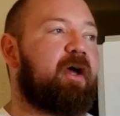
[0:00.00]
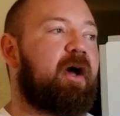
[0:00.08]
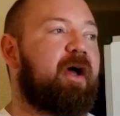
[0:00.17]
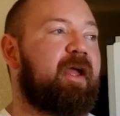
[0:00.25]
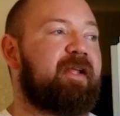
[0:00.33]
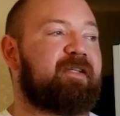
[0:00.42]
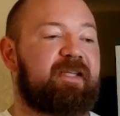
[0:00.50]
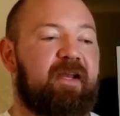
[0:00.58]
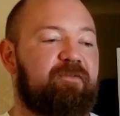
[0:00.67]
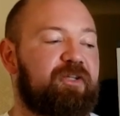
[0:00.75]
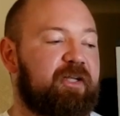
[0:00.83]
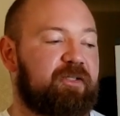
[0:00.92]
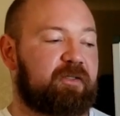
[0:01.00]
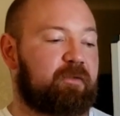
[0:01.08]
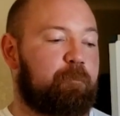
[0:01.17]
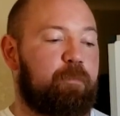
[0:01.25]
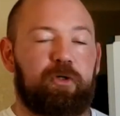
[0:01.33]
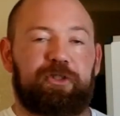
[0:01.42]
uh, instead of just
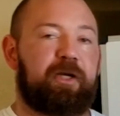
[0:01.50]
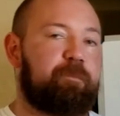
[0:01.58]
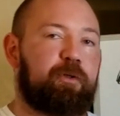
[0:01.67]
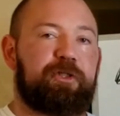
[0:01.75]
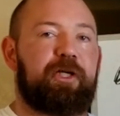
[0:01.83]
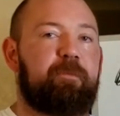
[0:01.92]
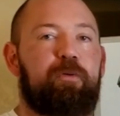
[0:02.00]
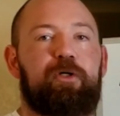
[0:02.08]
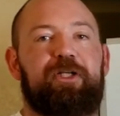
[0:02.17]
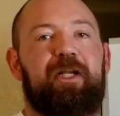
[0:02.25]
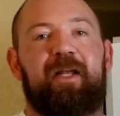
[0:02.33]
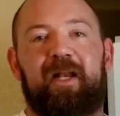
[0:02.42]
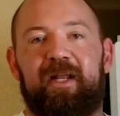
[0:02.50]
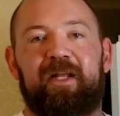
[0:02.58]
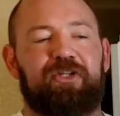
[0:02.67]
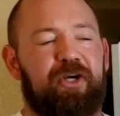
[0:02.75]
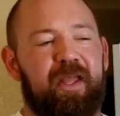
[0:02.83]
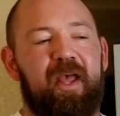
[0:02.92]
pushing, pushing, pushing, getting
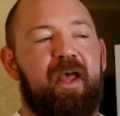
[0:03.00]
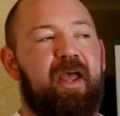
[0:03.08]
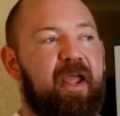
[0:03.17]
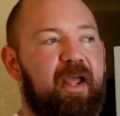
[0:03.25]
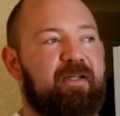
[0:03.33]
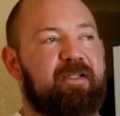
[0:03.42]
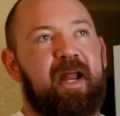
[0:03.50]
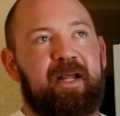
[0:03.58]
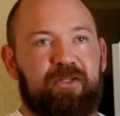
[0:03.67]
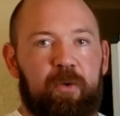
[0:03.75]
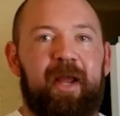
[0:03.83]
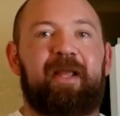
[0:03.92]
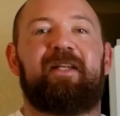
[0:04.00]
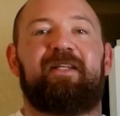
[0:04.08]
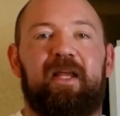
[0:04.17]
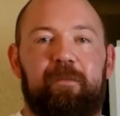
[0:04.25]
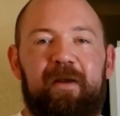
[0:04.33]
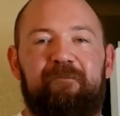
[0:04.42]
injured. It's nice knowing I can
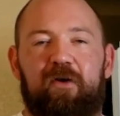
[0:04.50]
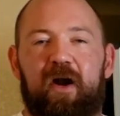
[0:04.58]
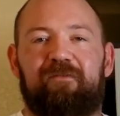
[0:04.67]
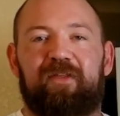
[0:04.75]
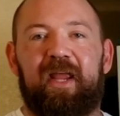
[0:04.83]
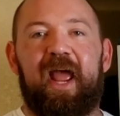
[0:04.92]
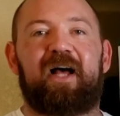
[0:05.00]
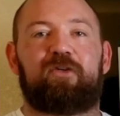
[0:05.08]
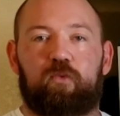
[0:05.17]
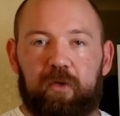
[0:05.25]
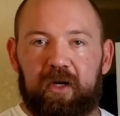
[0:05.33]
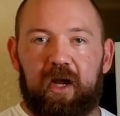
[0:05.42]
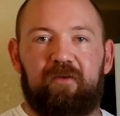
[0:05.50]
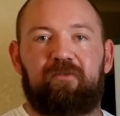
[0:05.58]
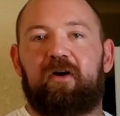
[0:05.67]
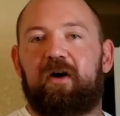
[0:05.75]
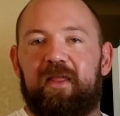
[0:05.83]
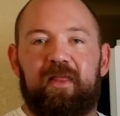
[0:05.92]
take my foot off the gas,
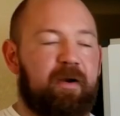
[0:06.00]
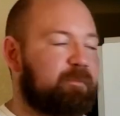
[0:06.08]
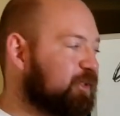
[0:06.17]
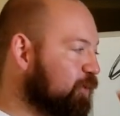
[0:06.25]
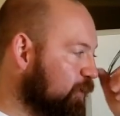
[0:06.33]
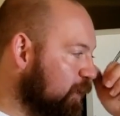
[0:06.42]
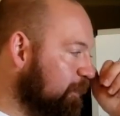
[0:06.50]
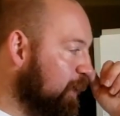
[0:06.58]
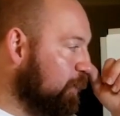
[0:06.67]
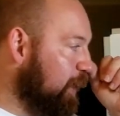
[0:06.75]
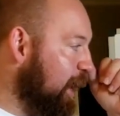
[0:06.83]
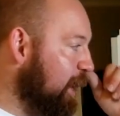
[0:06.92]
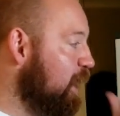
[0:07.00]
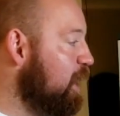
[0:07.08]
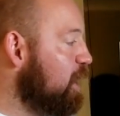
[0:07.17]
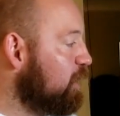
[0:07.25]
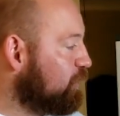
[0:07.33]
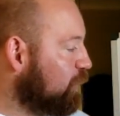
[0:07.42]
recover, and then I'm still going to be okay.
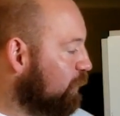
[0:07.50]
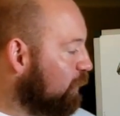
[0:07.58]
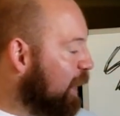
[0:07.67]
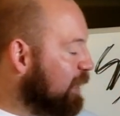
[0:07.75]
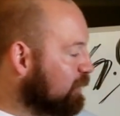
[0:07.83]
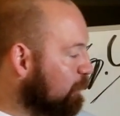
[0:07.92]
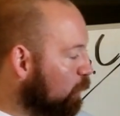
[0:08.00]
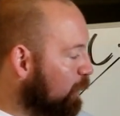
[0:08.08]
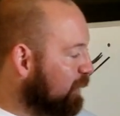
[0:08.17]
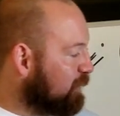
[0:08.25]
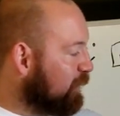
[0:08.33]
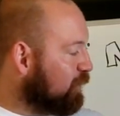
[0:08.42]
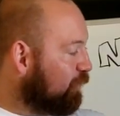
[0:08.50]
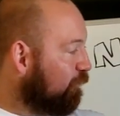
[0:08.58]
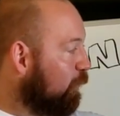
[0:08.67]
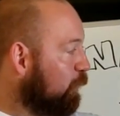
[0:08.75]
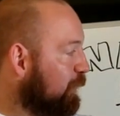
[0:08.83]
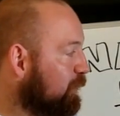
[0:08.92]
So the last couple weeks, I just
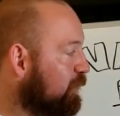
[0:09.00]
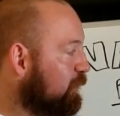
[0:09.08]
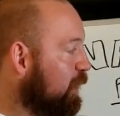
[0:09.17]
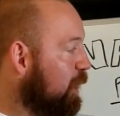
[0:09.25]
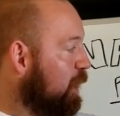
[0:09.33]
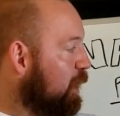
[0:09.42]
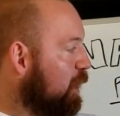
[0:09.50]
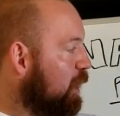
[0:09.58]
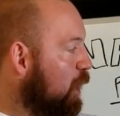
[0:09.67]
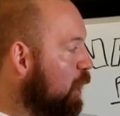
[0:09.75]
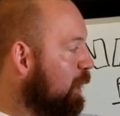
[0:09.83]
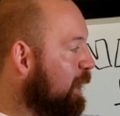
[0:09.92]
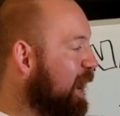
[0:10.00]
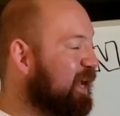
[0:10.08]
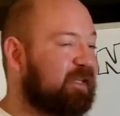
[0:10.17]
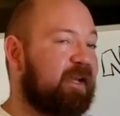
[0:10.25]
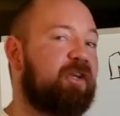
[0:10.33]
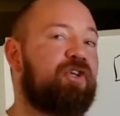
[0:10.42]
focused uh, on it
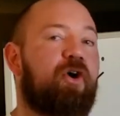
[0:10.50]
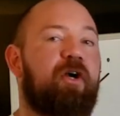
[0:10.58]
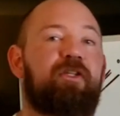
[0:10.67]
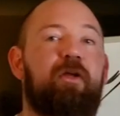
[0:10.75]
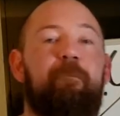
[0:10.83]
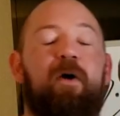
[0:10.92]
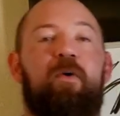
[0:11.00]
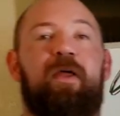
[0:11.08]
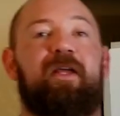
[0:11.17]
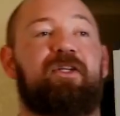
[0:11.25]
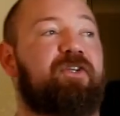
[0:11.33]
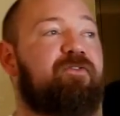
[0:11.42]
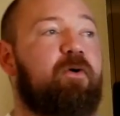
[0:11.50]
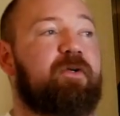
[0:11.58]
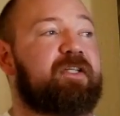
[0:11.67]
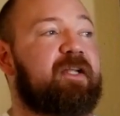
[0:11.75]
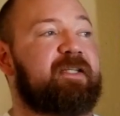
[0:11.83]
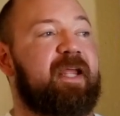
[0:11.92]
as an endurance component and just
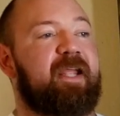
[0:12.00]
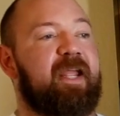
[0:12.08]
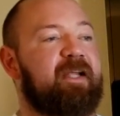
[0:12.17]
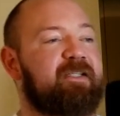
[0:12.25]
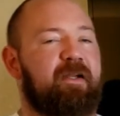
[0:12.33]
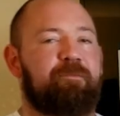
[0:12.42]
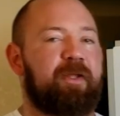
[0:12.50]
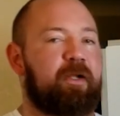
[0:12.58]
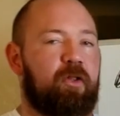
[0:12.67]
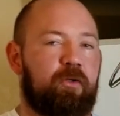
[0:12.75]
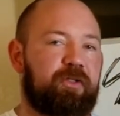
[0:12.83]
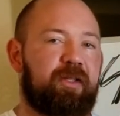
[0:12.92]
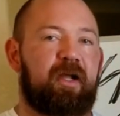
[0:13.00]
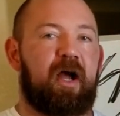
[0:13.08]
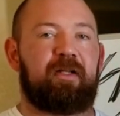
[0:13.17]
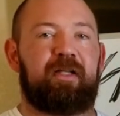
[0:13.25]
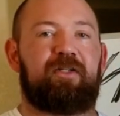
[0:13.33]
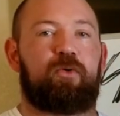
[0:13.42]
focus on taking something close to the
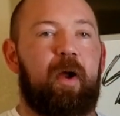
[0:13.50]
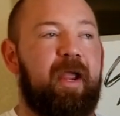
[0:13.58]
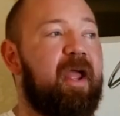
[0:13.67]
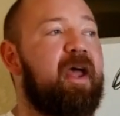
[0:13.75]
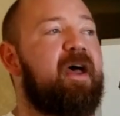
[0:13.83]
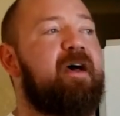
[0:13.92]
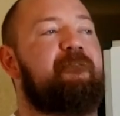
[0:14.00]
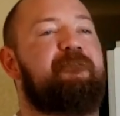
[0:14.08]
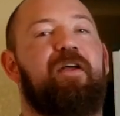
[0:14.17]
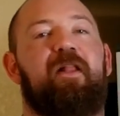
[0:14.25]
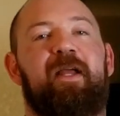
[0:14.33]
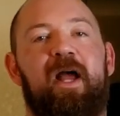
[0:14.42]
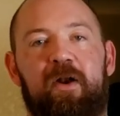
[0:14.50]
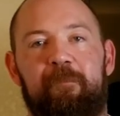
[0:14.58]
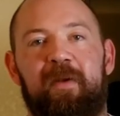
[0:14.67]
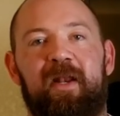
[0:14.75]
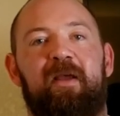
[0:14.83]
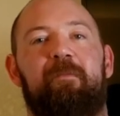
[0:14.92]
contest weight filling out a
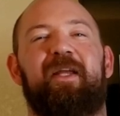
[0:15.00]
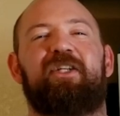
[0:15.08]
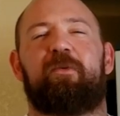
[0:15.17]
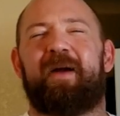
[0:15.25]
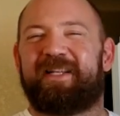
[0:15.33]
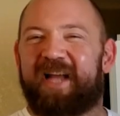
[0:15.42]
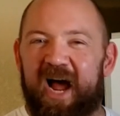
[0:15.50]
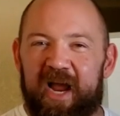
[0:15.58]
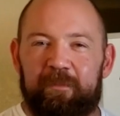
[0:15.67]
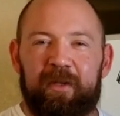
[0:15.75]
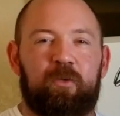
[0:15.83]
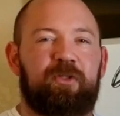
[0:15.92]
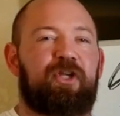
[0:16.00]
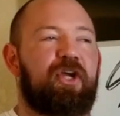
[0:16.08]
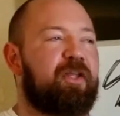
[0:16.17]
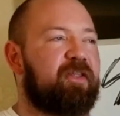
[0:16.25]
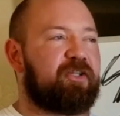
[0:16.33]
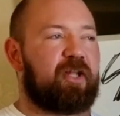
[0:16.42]
minute, make sure my timing was
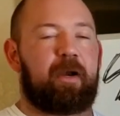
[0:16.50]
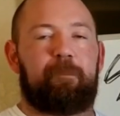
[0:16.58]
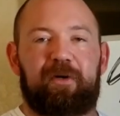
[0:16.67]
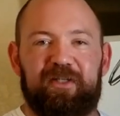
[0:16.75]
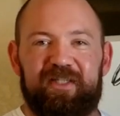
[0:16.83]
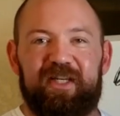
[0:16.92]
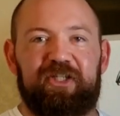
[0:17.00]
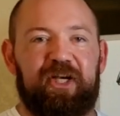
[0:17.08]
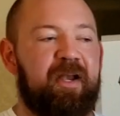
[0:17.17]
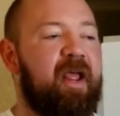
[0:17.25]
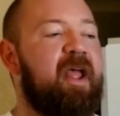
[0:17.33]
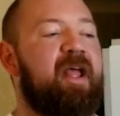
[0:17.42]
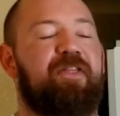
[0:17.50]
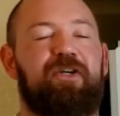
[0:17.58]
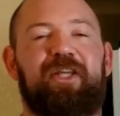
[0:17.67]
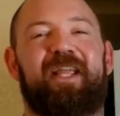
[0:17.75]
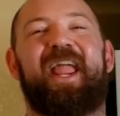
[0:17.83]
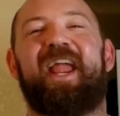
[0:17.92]
good. There's a lot of precision.
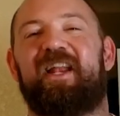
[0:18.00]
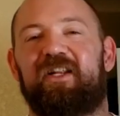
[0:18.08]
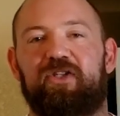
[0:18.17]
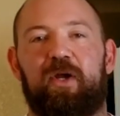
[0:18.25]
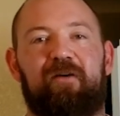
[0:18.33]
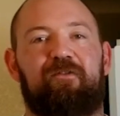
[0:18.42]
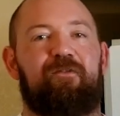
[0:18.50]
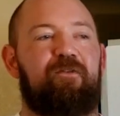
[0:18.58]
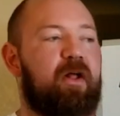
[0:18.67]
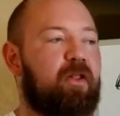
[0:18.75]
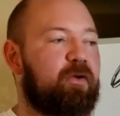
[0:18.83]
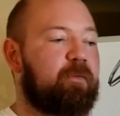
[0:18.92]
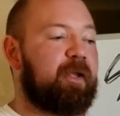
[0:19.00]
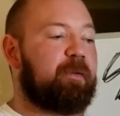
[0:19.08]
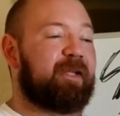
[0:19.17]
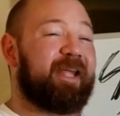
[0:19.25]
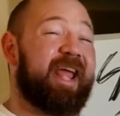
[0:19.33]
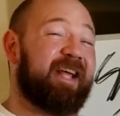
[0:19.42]
There's a cadence you have to follow to be
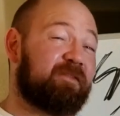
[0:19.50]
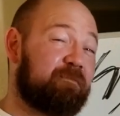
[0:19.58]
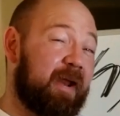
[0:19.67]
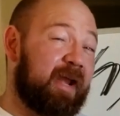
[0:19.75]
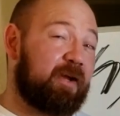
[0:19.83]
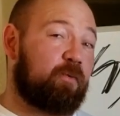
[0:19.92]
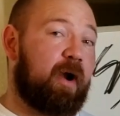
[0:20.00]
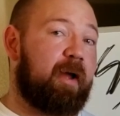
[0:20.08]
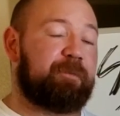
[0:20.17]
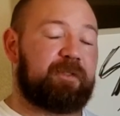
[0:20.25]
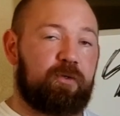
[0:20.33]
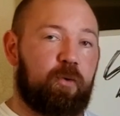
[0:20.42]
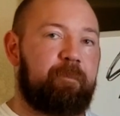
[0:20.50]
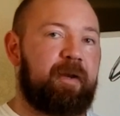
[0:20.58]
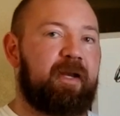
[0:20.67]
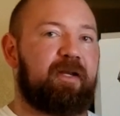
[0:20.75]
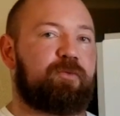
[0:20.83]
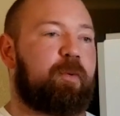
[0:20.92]
able to get as many reps into a
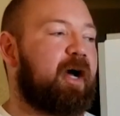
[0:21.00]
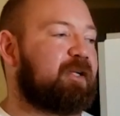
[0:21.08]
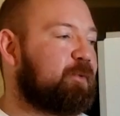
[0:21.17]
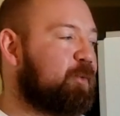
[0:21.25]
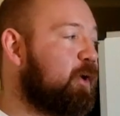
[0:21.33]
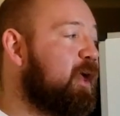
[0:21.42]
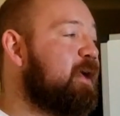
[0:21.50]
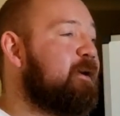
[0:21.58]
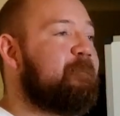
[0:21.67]
minute as possible.